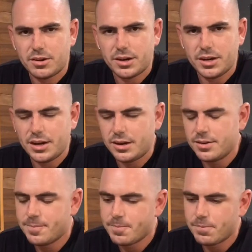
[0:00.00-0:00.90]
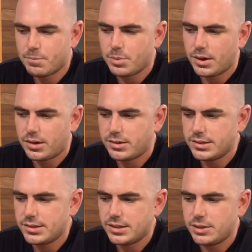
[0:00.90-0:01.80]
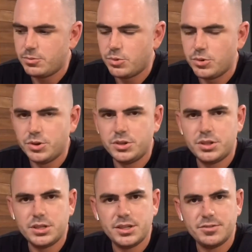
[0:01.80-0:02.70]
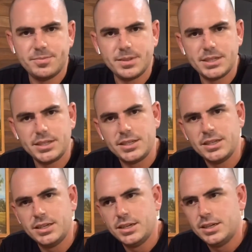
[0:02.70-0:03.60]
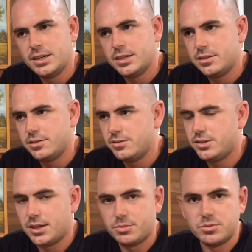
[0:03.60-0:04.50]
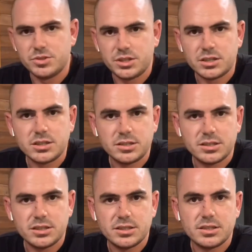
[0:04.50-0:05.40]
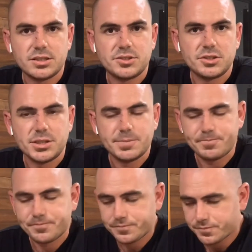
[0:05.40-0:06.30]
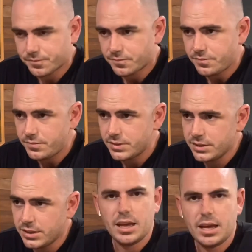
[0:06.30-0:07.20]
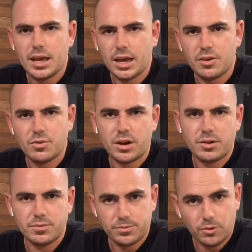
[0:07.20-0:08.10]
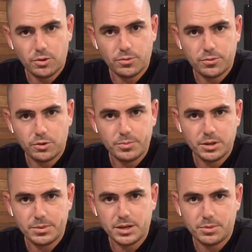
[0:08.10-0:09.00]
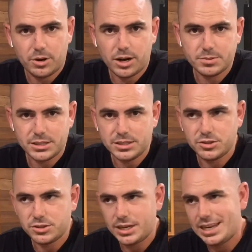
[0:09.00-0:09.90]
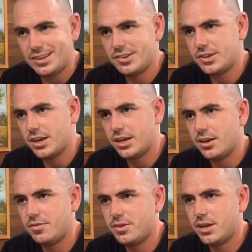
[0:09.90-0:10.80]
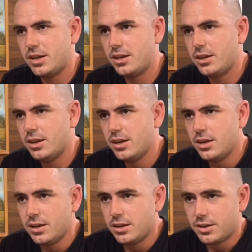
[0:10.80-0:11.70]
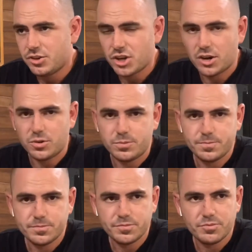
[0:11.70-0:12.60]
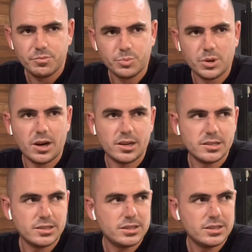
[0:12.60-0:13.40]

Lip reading: idea, but it would give me double redundancy essentially, and running four 4mm pipes into each NFT channel. But